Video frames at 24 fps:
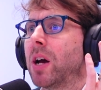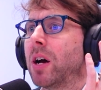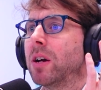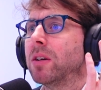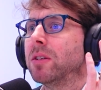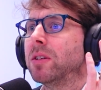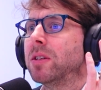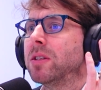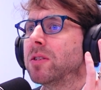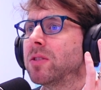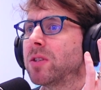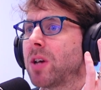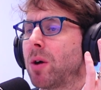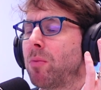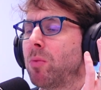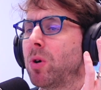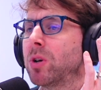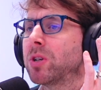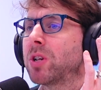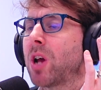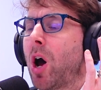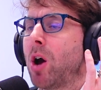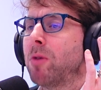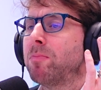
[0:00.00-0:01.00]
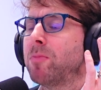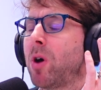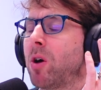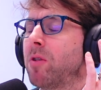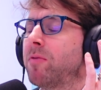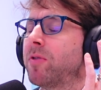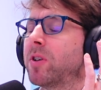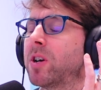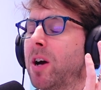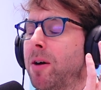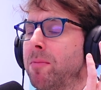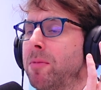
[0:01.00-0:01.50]
though, someone
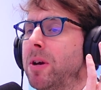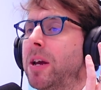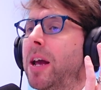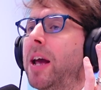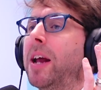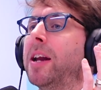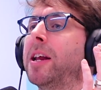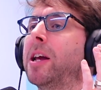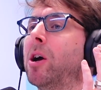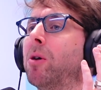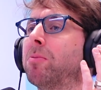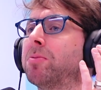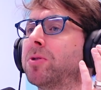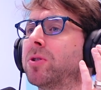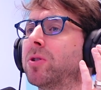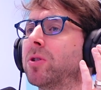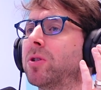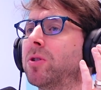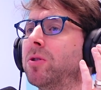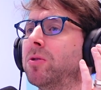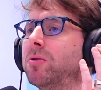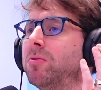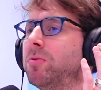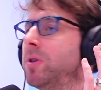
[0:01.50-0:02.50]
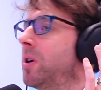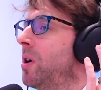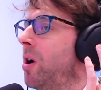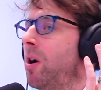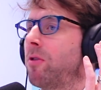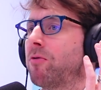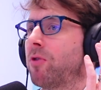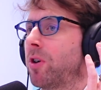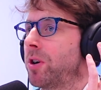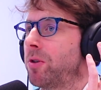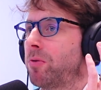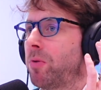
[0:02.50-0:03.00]
overcoming any obstacle. We
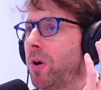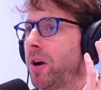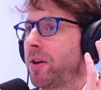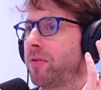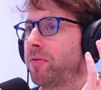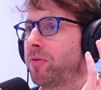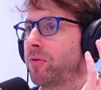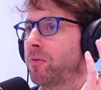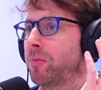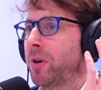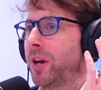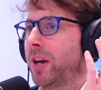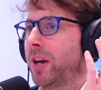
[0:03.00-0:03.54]
can't run away from